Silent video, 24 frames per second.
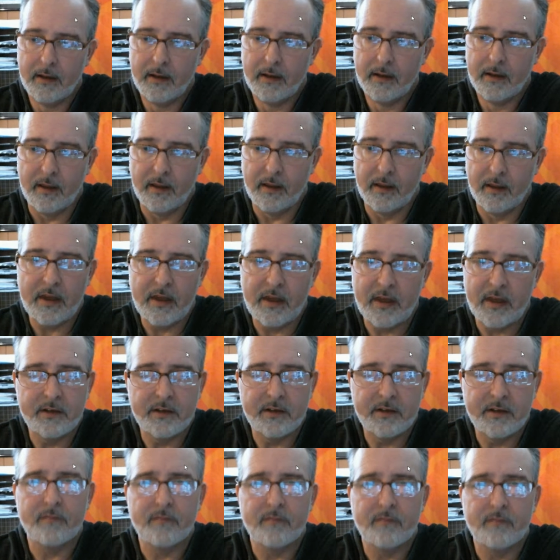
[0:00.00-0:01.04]
And that he had
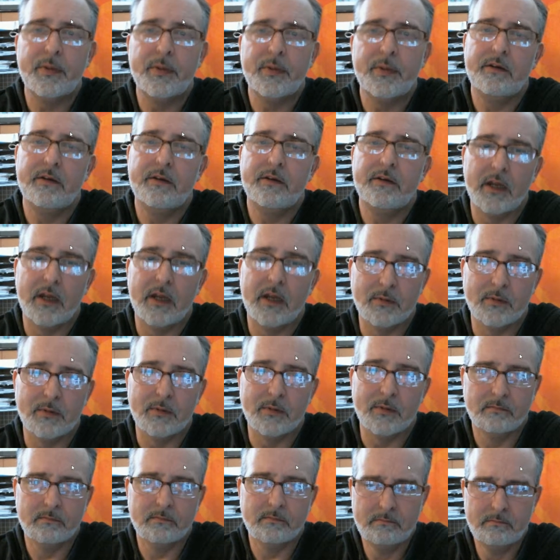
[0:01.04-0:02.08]
never been
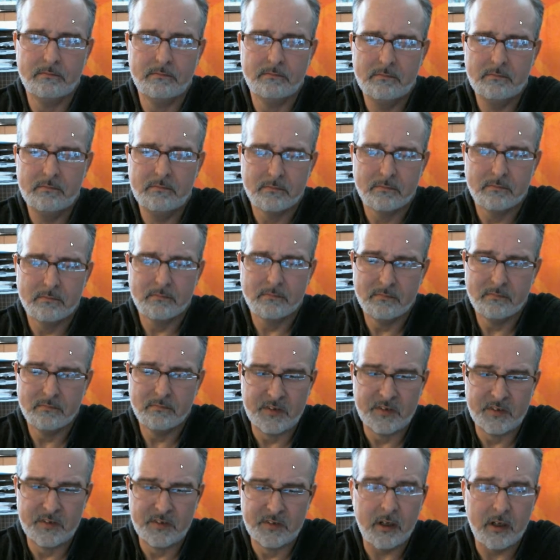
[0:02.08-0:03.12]
able
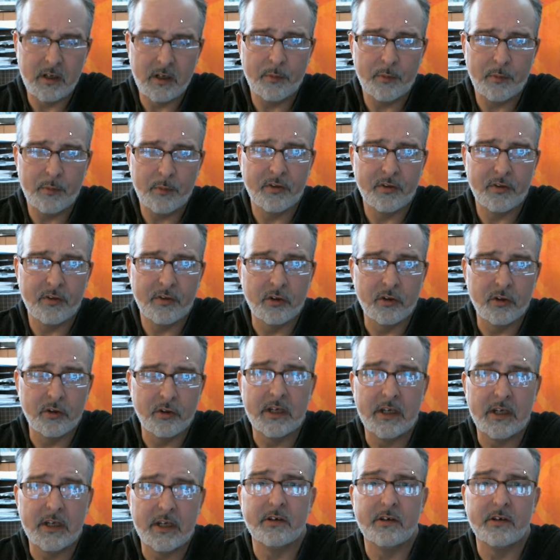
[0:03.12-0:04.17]
to come up with a good
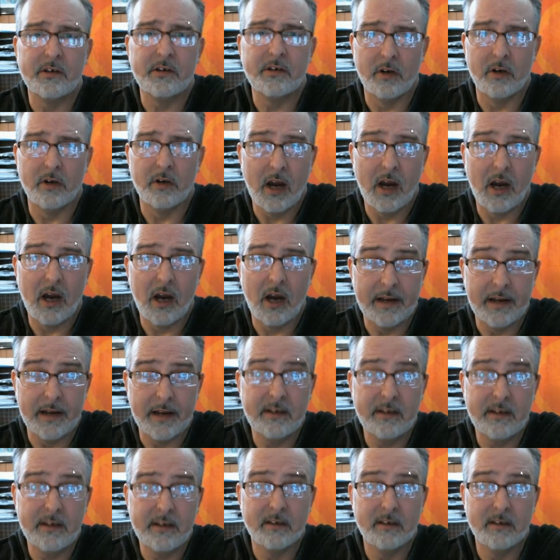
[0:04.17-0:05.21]
character uh,
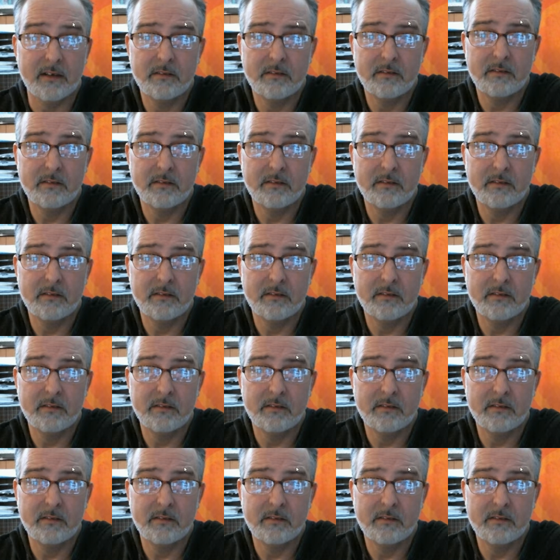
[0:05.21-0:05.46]
idea